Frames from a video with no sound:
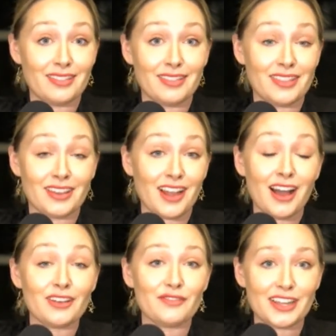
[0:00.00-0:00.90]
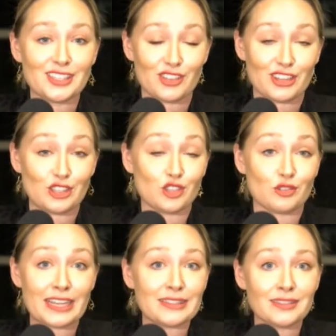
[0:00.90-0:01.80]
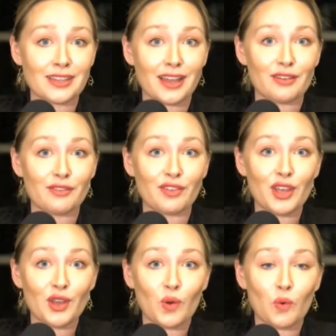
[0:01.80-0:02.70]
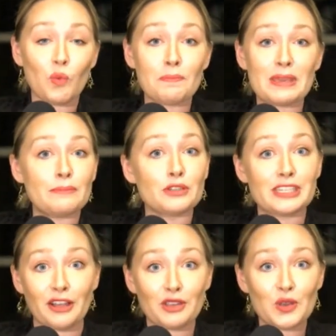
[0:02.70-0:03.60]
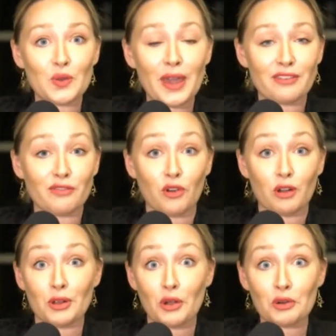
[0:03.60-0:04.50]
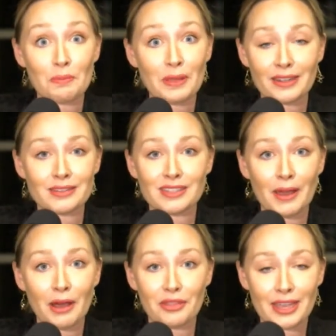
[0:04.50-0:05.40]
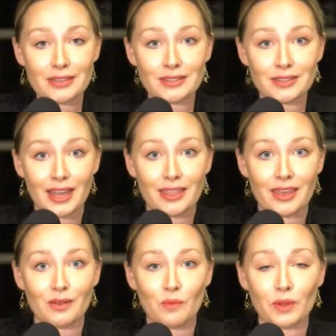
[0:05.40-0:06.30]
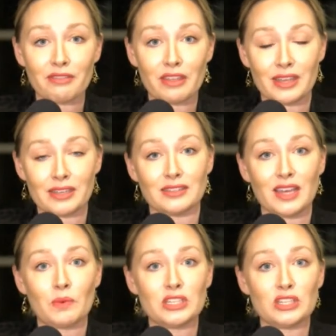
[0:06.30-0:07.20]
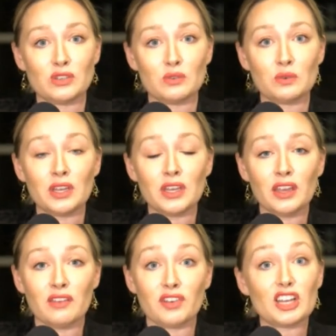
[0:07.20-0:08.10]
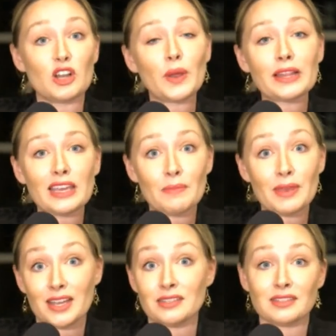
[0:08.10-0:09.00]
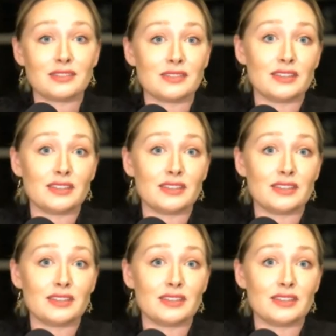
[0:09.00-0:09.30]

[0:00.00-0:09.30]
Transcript: the confines or the constraints of what people tell you and form your own opinions about things. I think one of the things that we do very quickly, because